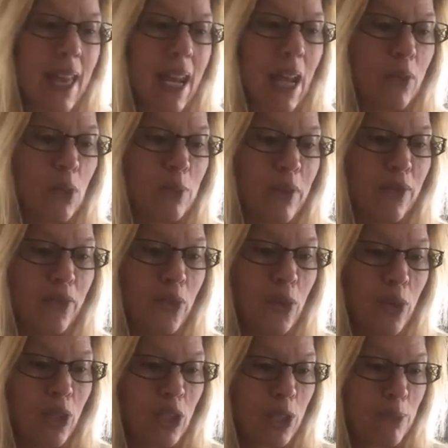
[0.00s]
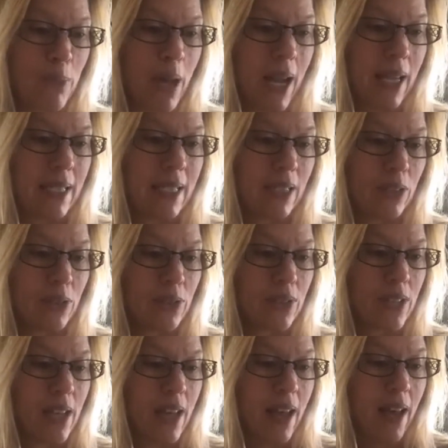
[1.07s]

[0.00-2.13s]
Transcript: and I will be foraging pine needles